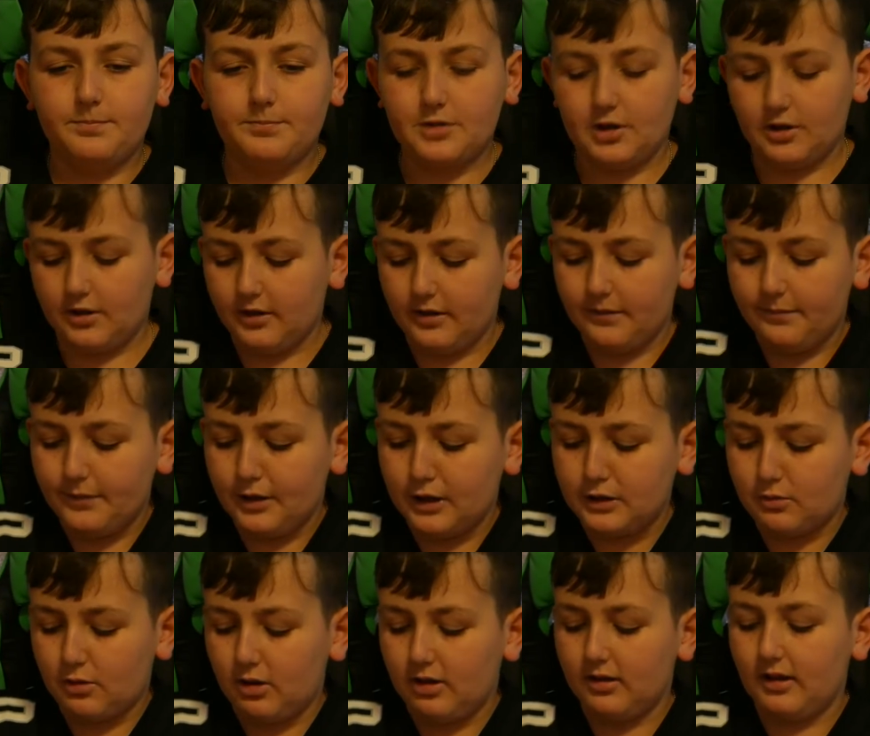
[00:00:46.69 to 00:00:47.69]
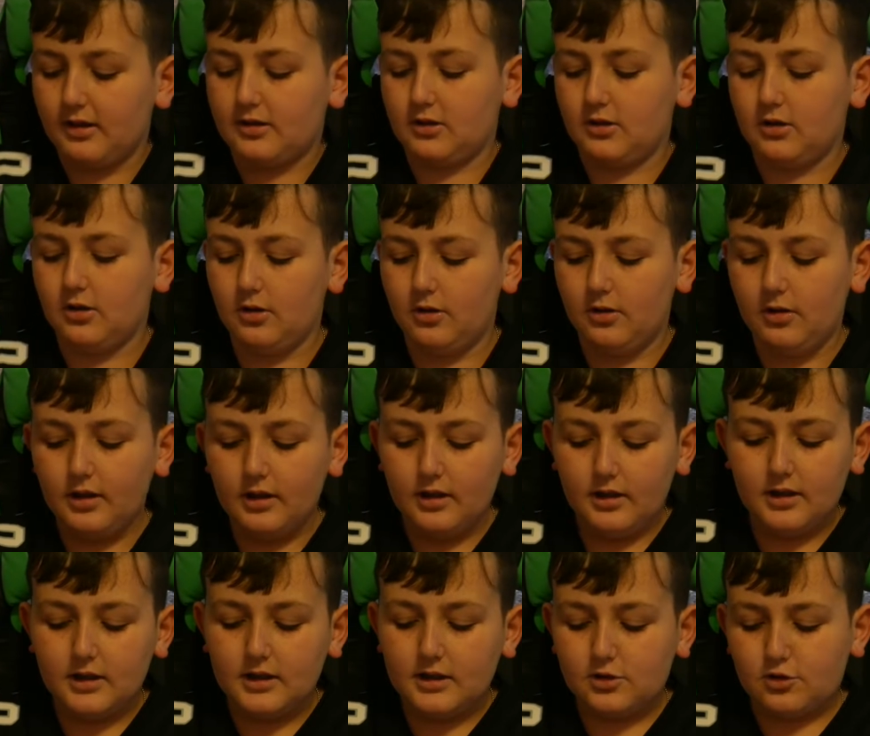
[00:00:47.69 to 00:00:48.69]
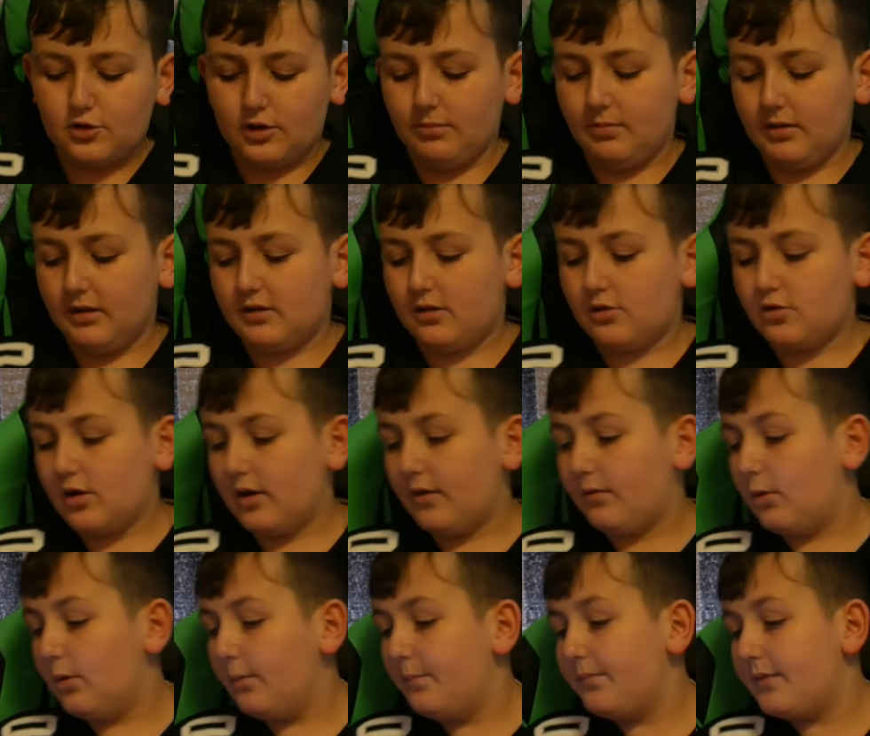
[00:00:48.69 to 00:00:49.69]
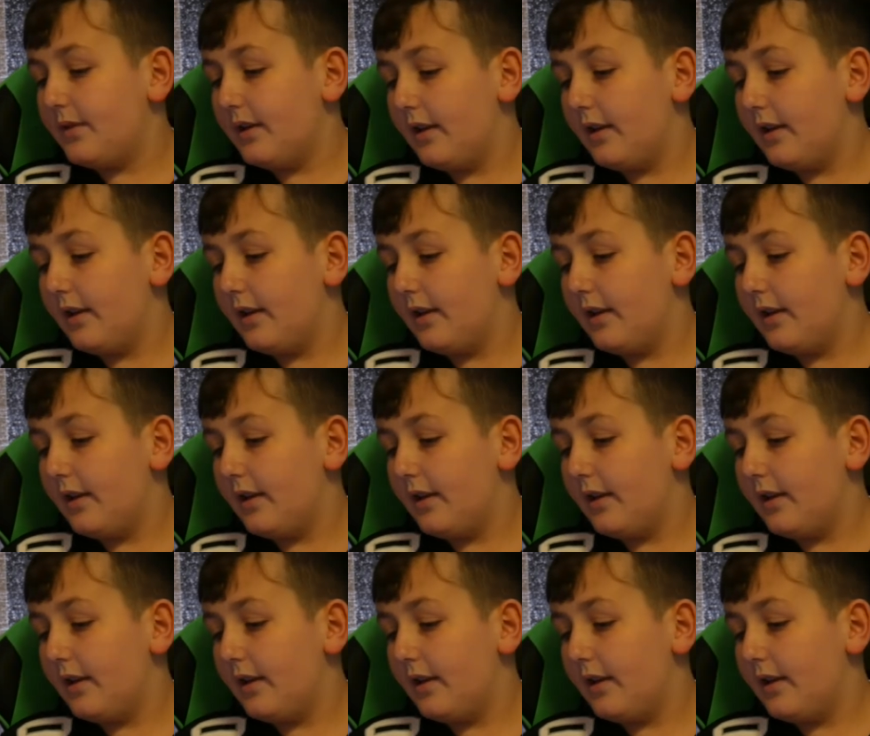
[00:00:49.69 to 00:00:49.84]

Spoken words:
So yeah, that's where I'd like to go, dream place to travel.